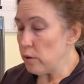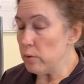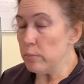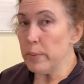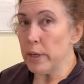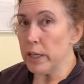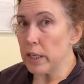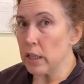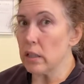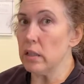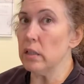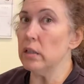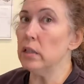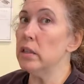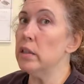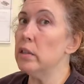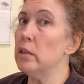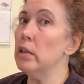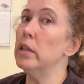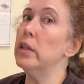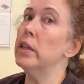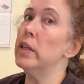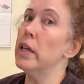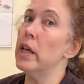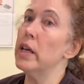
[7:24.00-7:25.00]
make it a
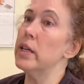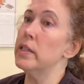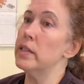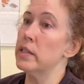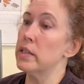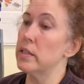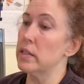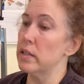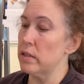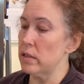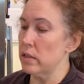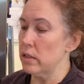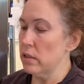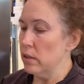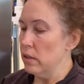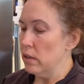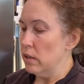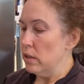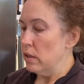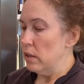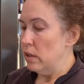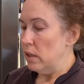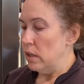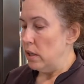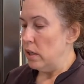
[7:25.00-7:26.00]
little less
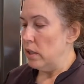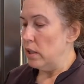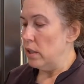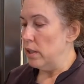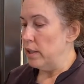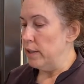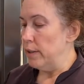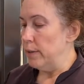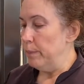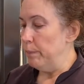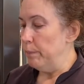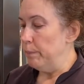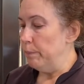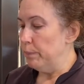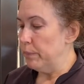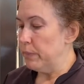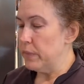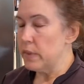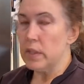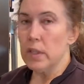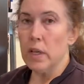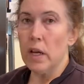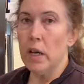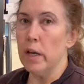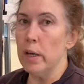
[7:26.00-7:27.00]

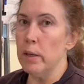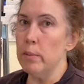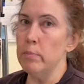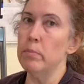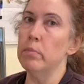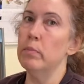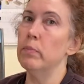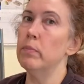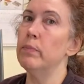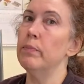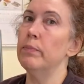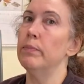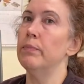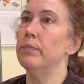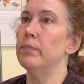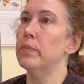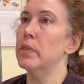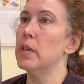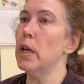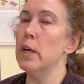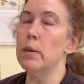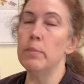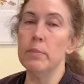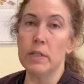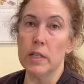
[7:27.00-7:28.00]
time
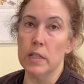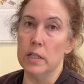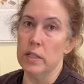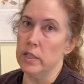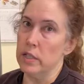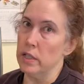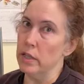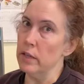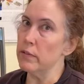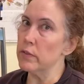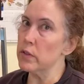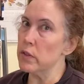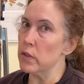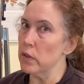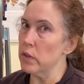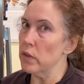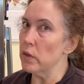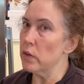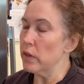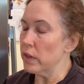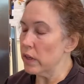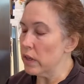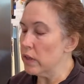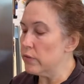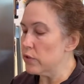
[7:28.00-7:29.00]
sensitive. So you
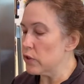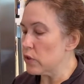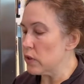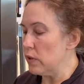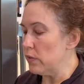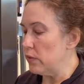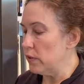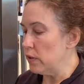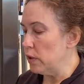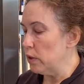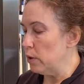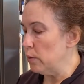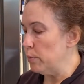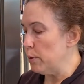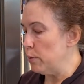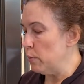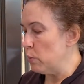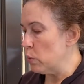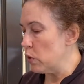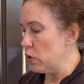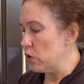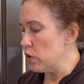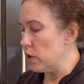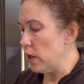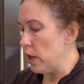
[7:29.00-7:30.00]
give yourself a little bit
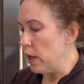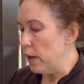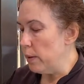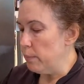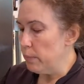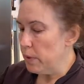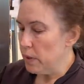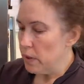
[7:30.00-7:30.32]
more time.